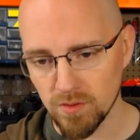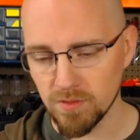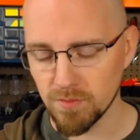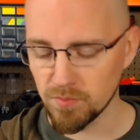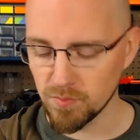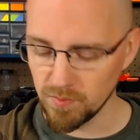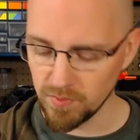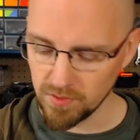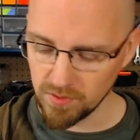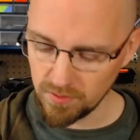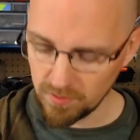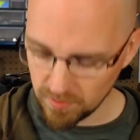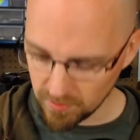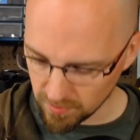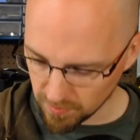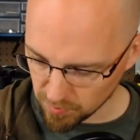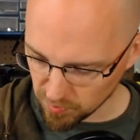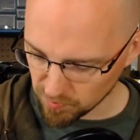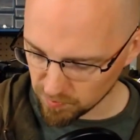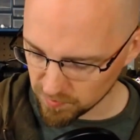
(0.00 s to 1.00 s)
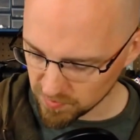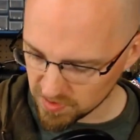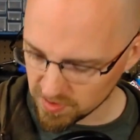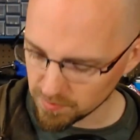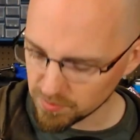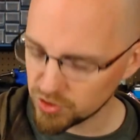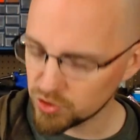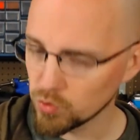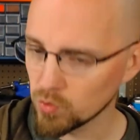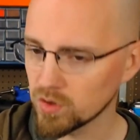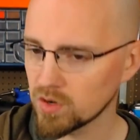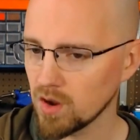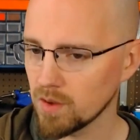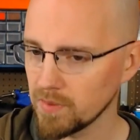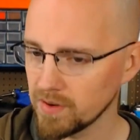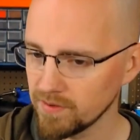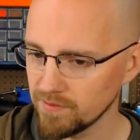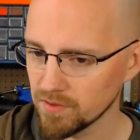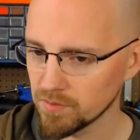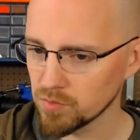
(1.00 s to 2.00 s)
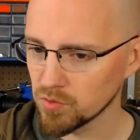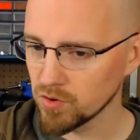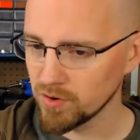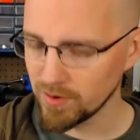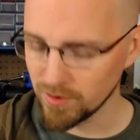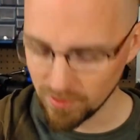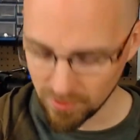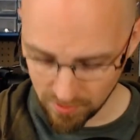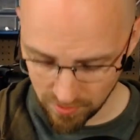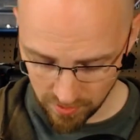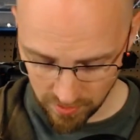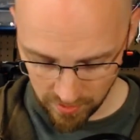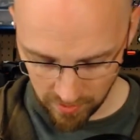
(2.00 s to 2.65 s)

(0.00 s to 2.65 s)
the some shortcoming of the printer.